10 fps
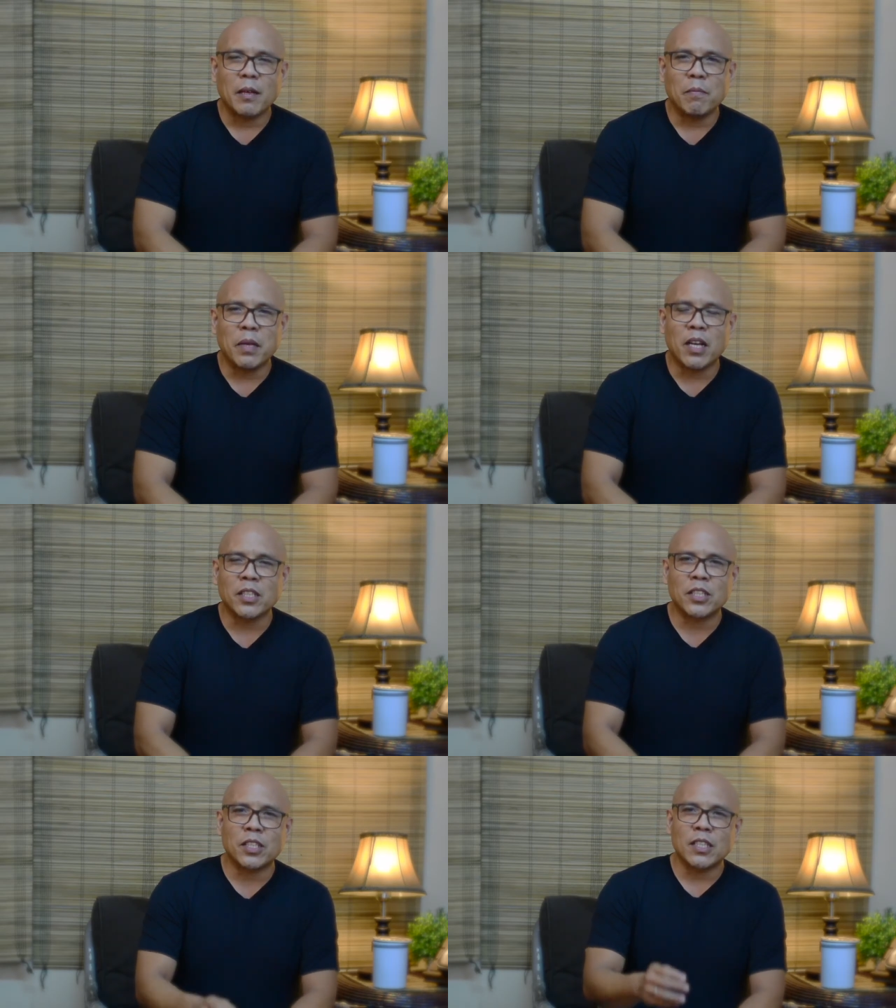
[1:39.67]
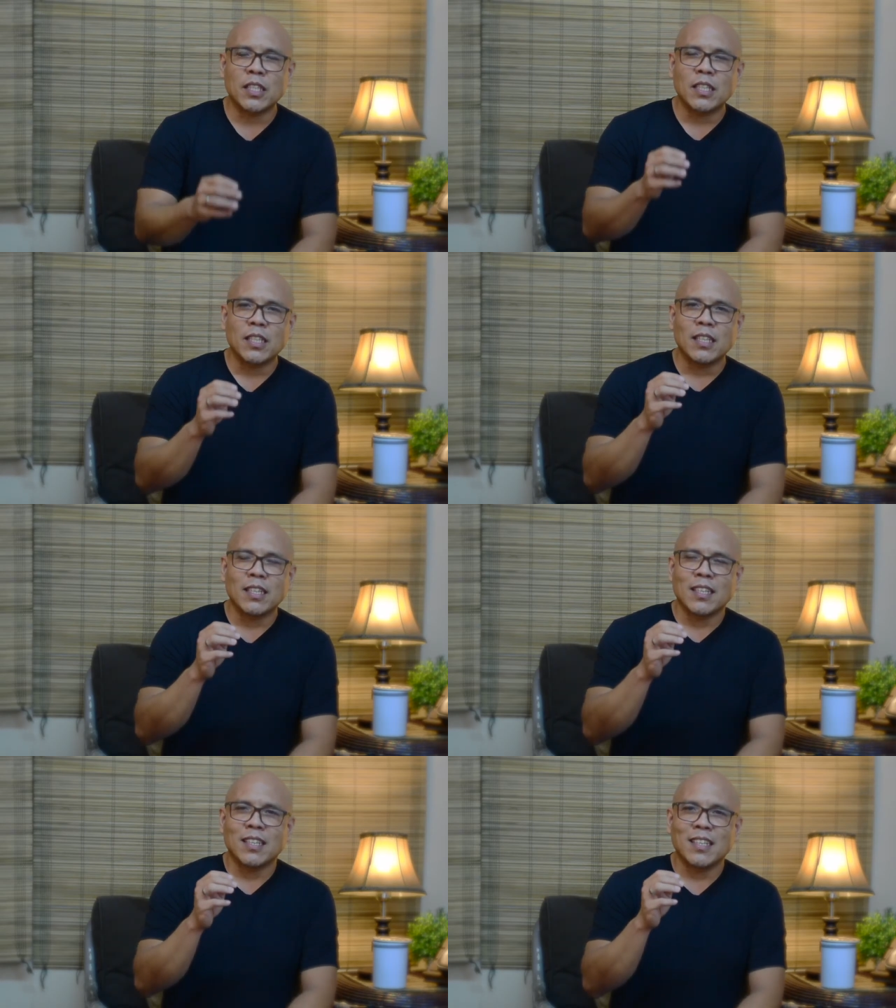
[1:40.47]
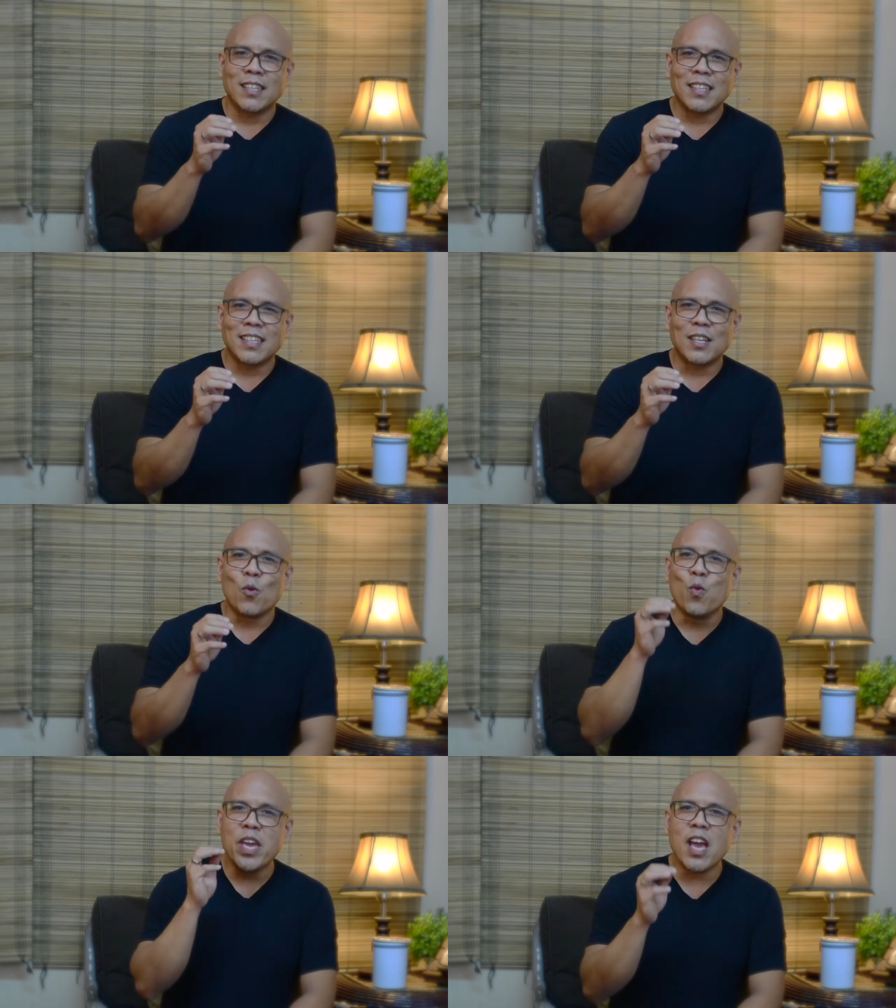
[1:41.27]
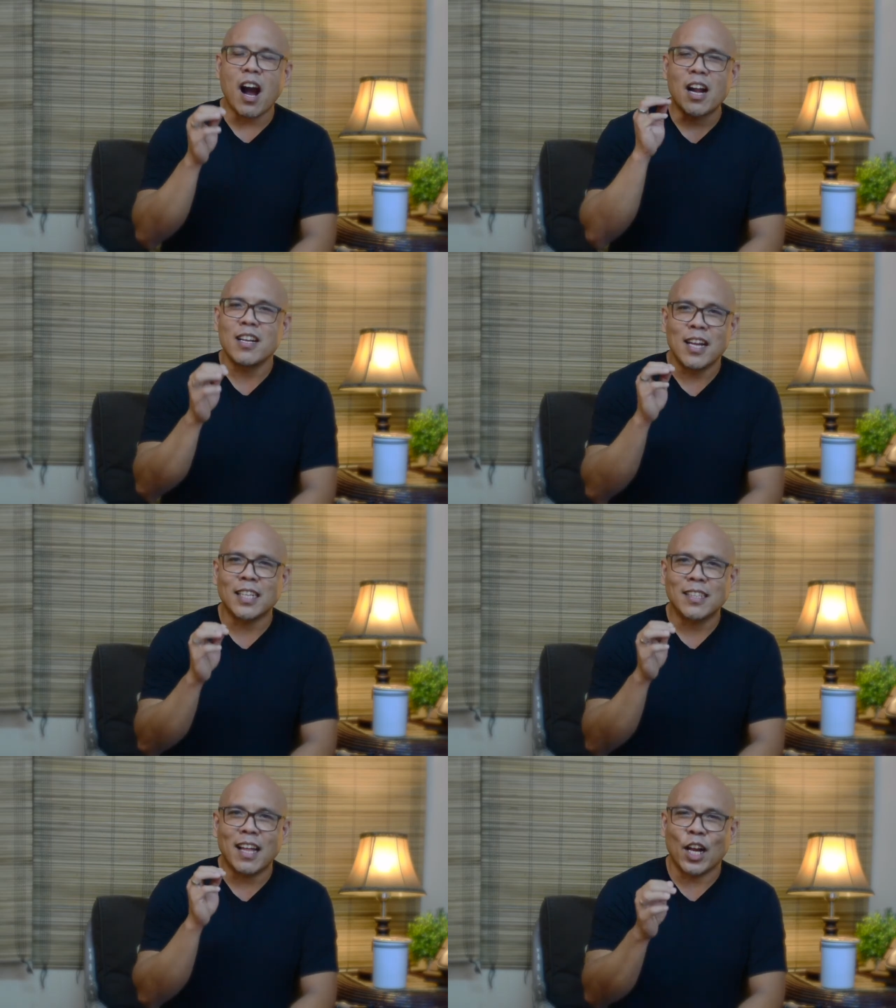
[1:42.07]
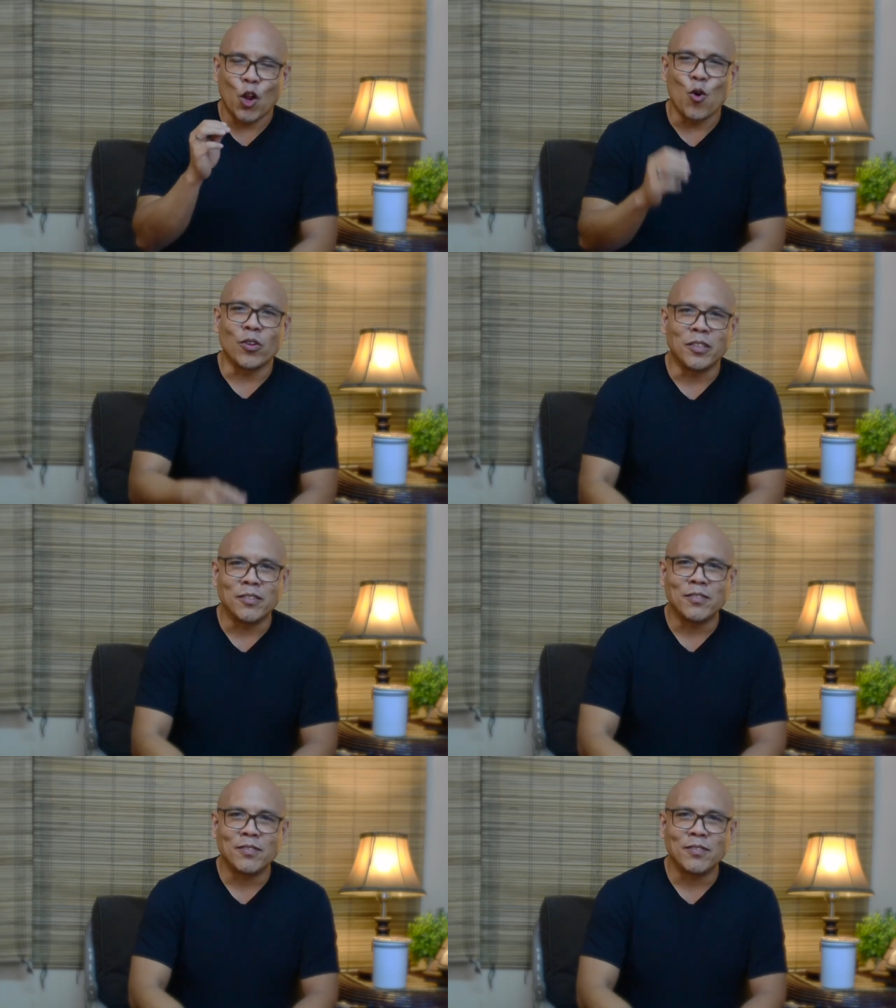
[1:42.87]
because we are not alone.